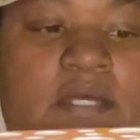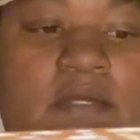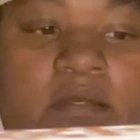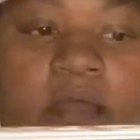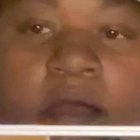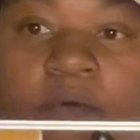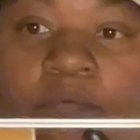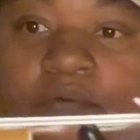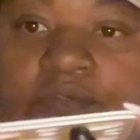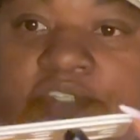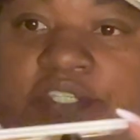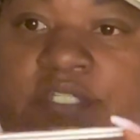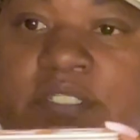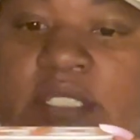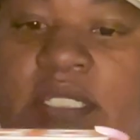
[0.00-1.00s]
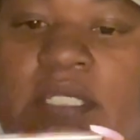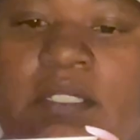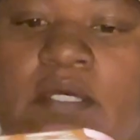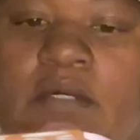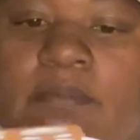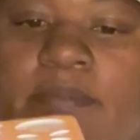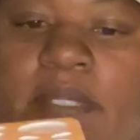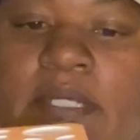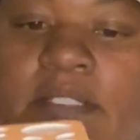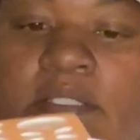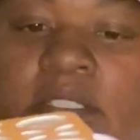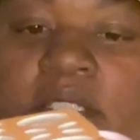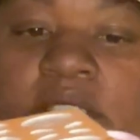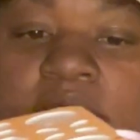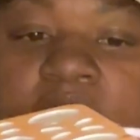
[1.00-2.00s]
I will stick it up like
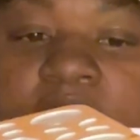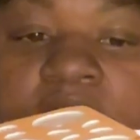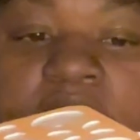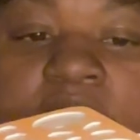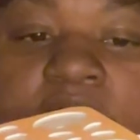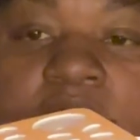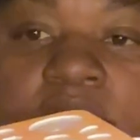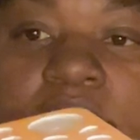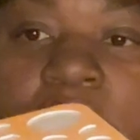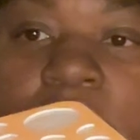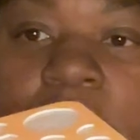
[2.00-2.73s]
this.